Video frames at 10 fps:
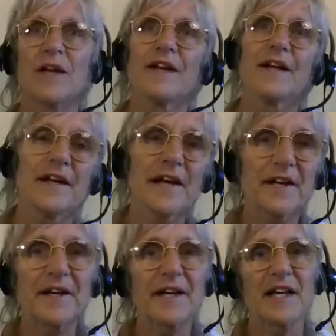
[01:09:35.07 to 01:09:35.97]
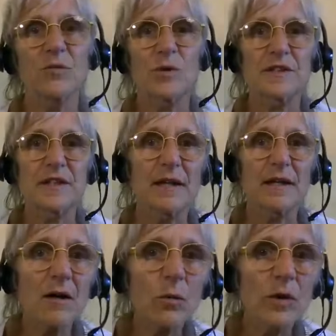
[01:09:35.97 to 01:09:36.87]
and the other day it was like
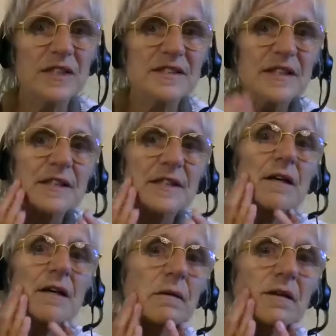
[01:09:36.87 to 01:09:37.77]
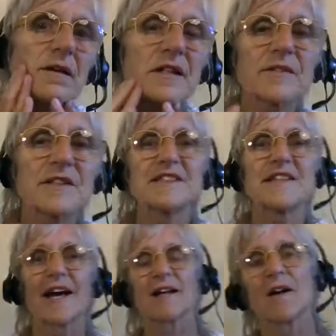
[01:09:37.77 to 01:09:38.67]
oh what is this oh god what is
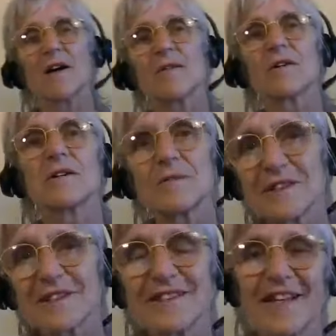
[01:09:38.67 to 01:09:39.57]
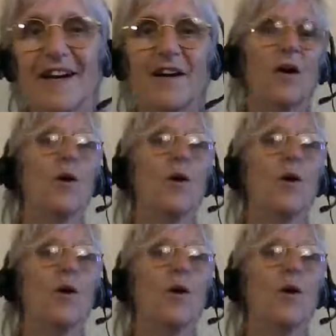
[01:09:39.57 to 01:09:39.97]
that oh god what's uh,